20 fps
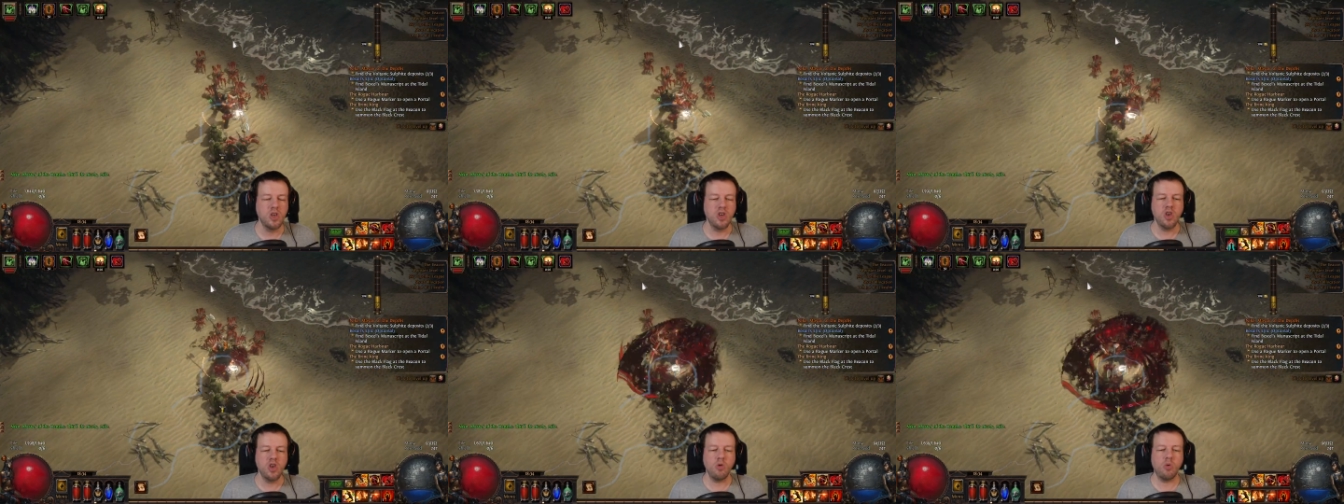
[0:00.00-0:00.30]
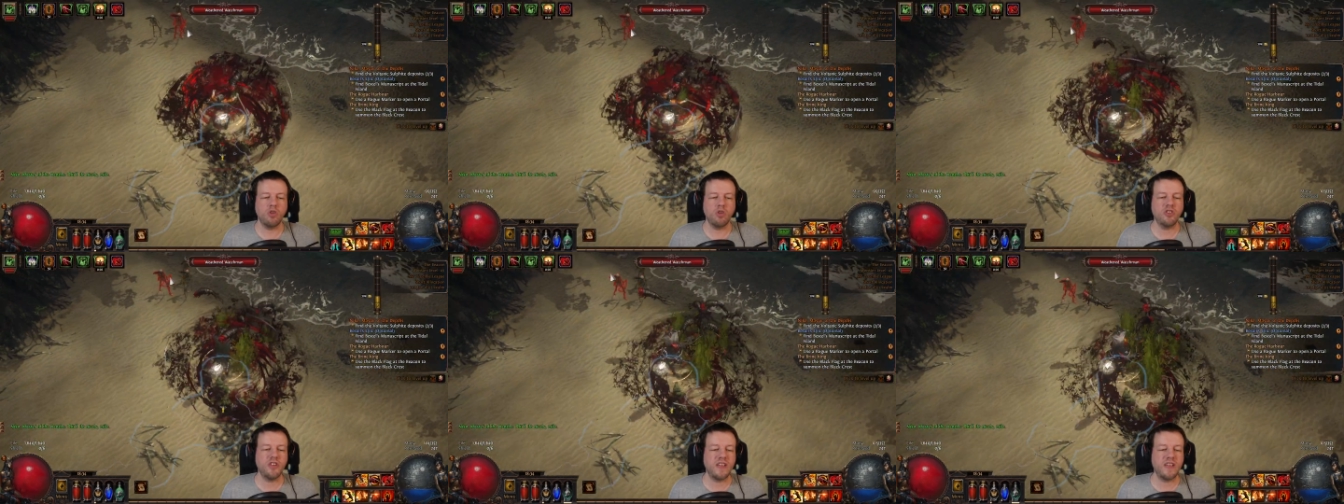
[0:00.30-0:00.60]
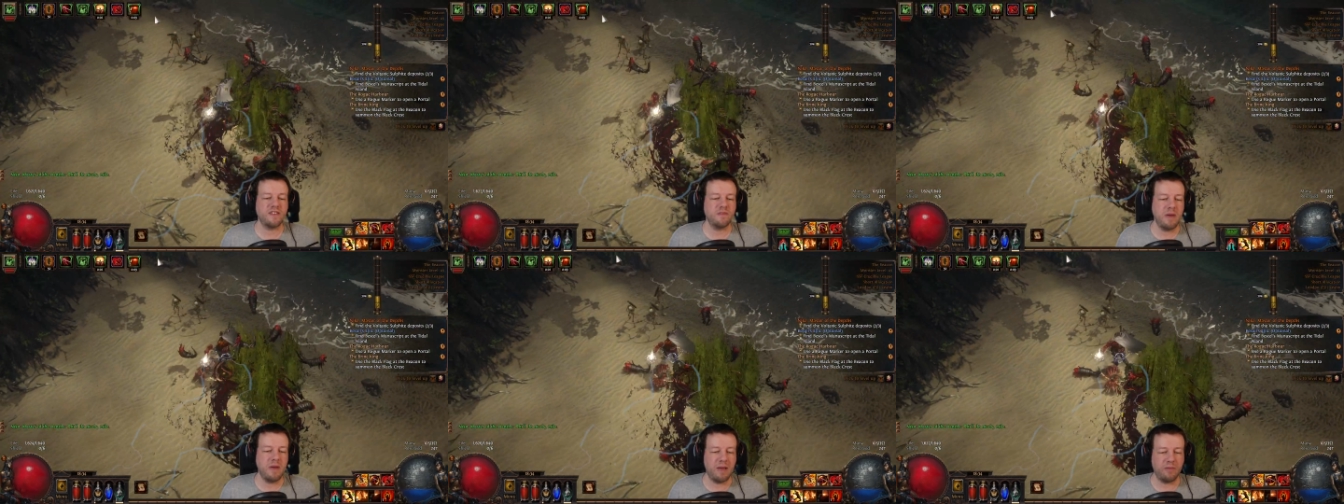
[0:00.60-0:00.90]
Once you get
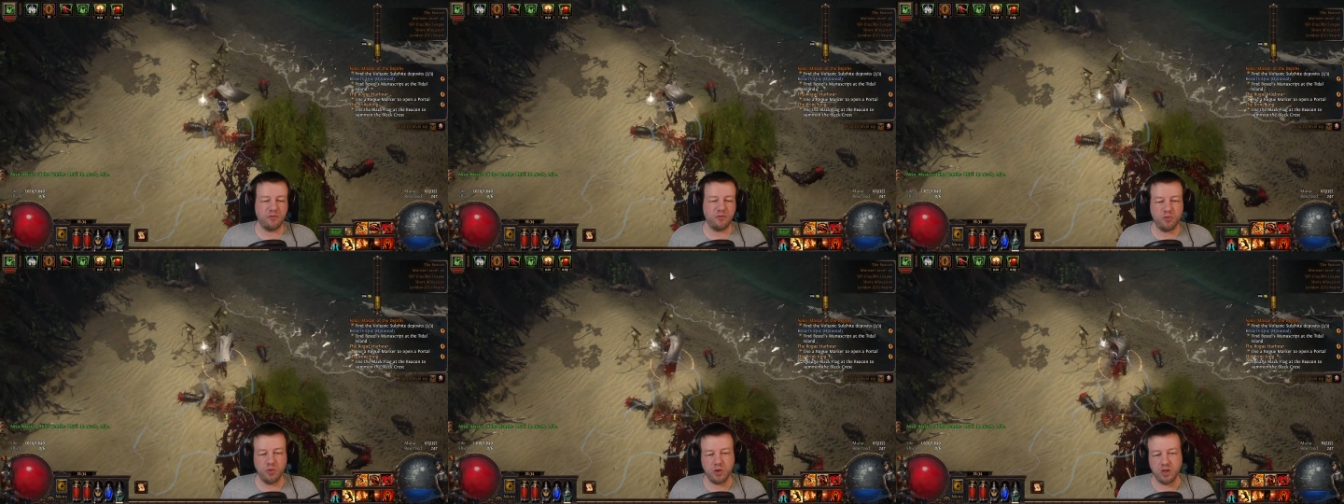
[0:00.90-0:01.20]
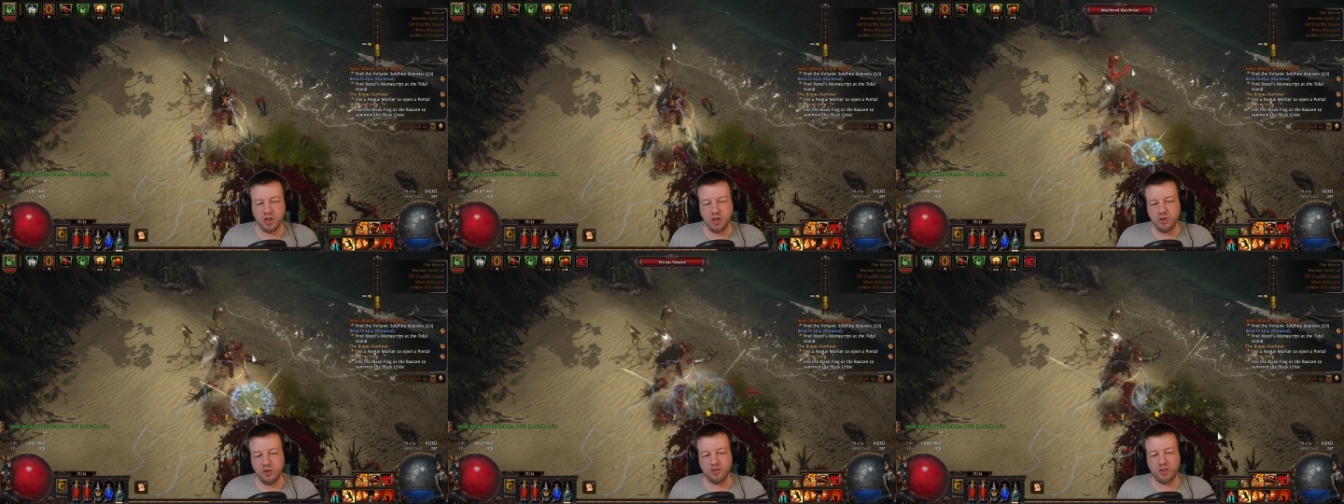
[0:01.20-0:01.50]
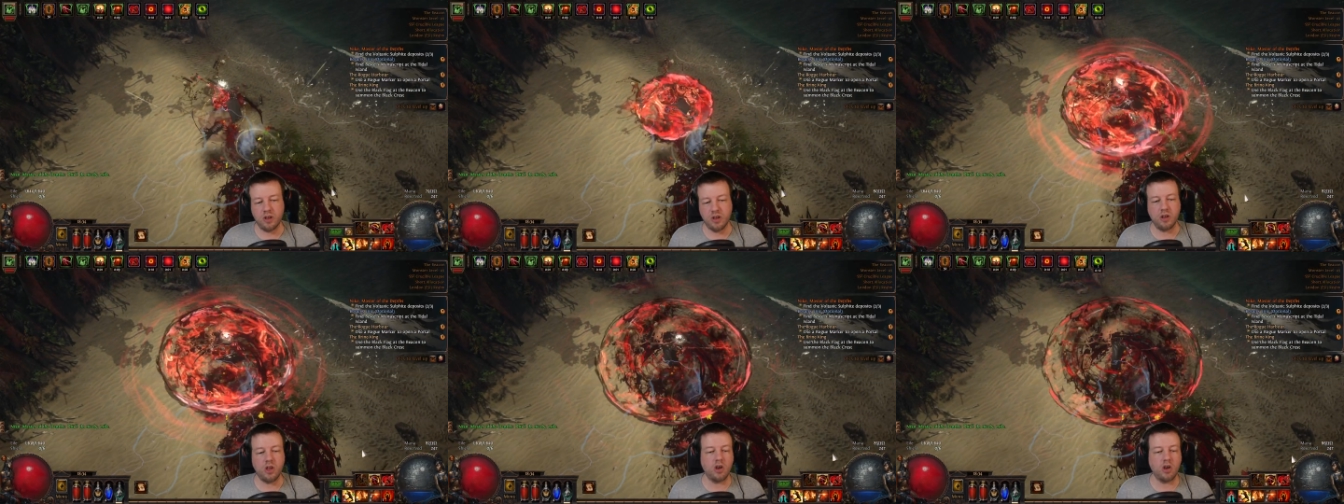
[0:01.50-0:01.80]
to maps, we're going to use a
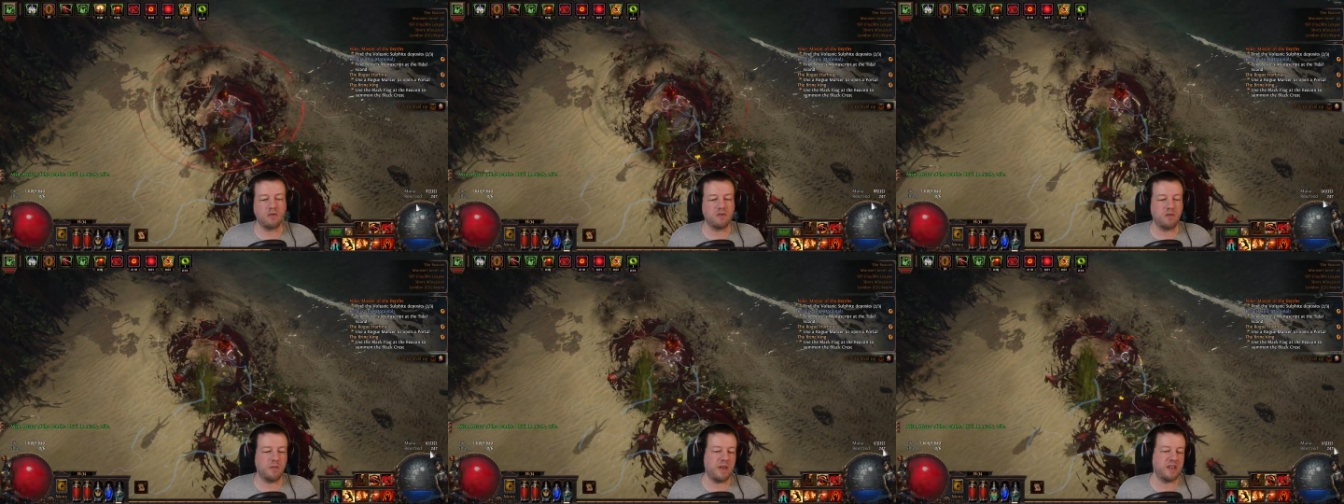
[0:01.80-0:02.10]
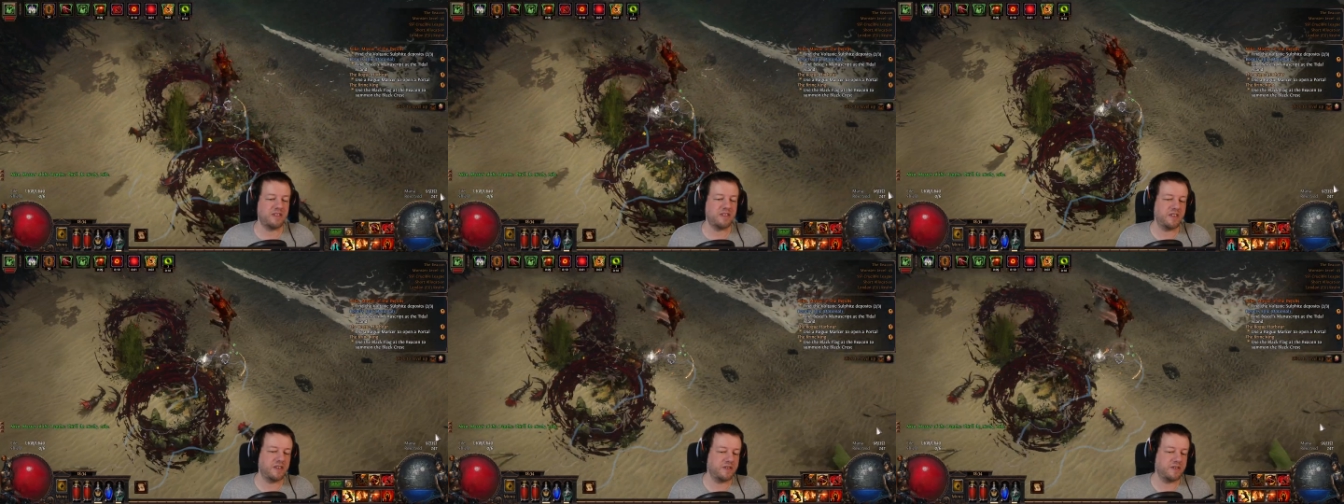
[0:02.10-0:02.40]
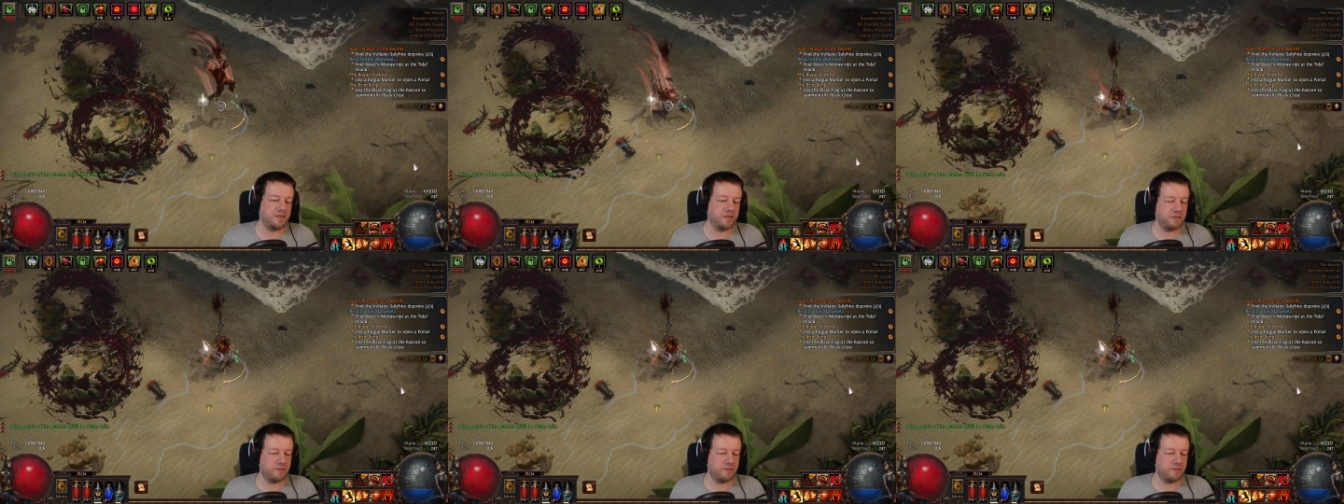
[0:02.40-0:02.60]
lot of chromatics.